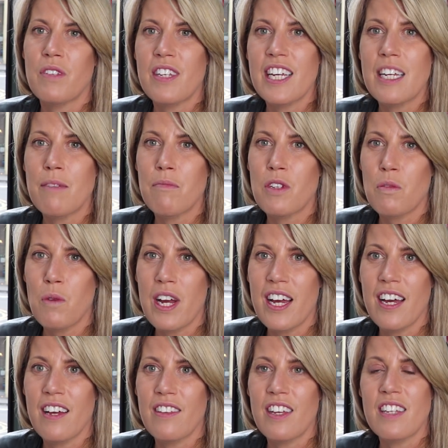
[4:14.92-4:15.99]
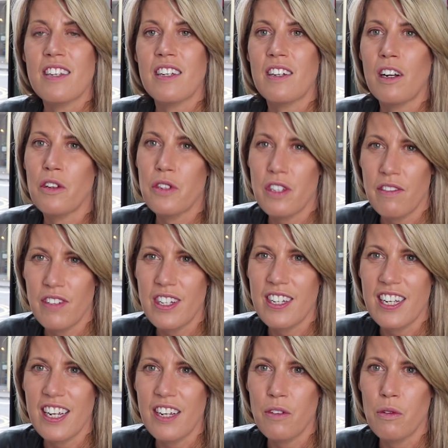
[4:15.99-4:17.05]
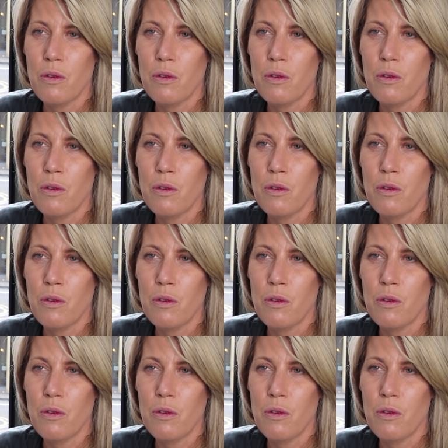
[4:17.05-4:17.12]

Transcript: teams where there's inclusivity,